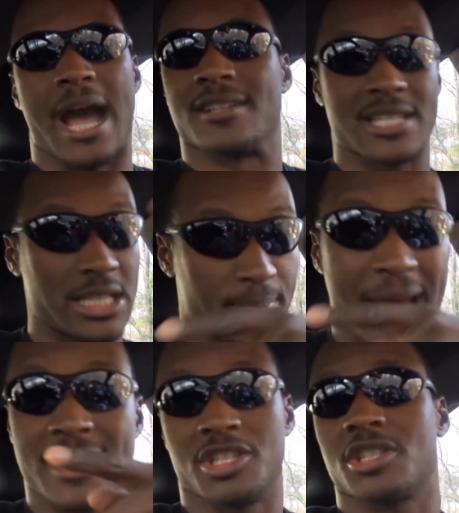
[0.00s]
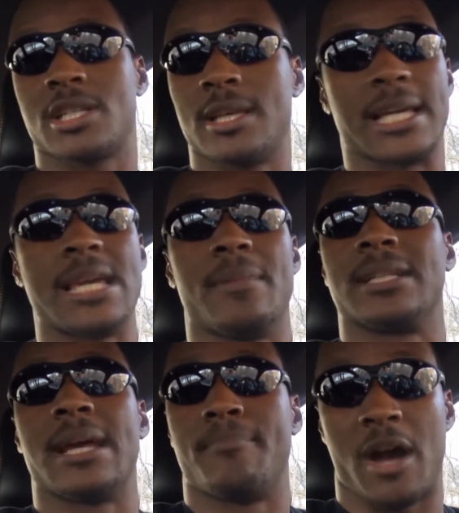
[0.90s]
I'll sit in the passenger seat and keep
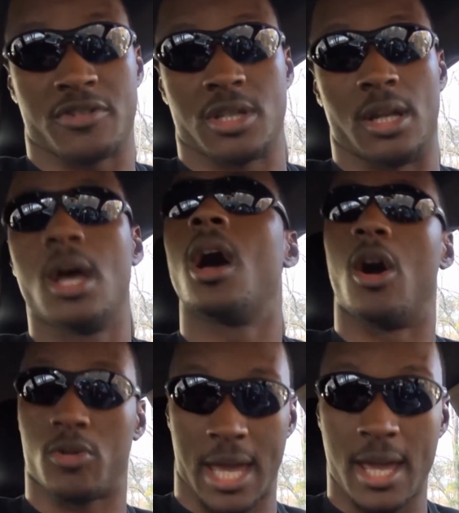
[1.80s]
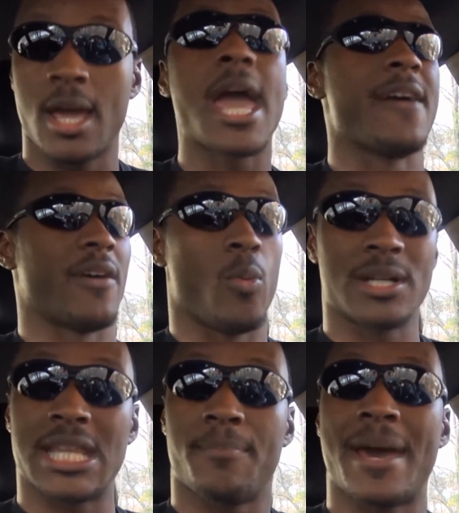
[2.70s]
my damn mouth shut. Okay? If I
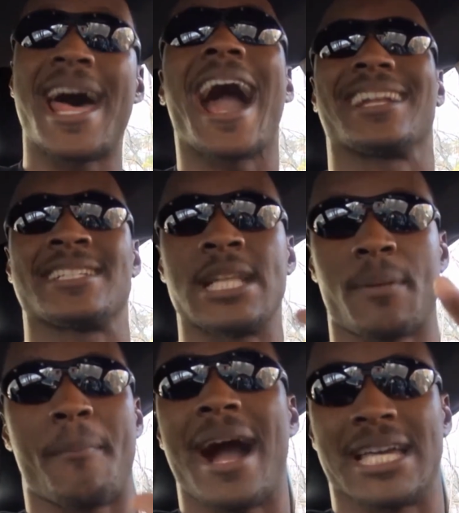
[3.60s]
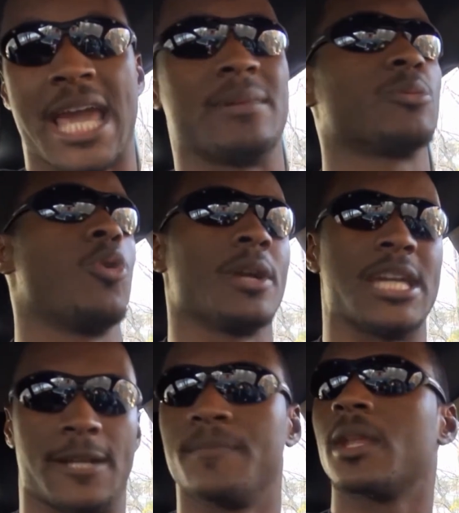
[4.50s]
wanted that bad, I got to step up my game and I'm
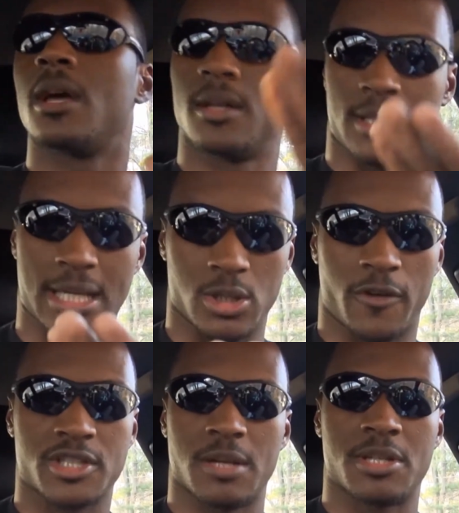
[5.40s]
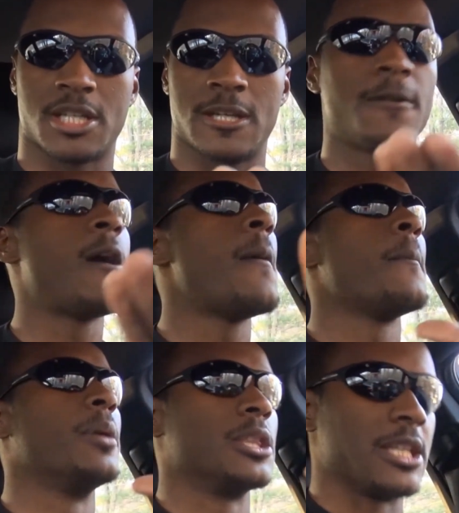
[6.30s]
going to get it. Getting off subject here,
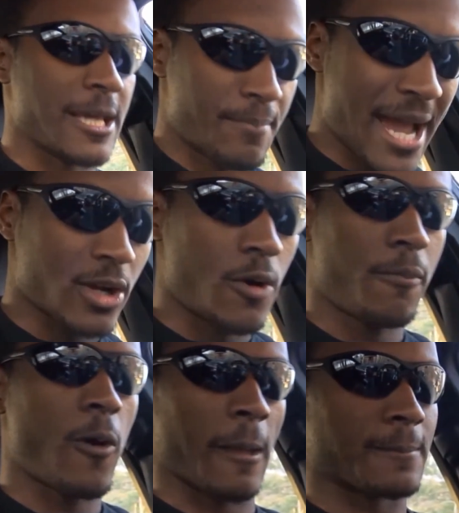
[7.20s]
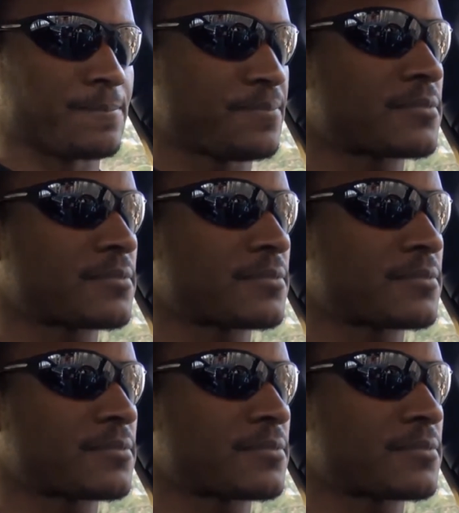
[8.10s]
but to get back on point.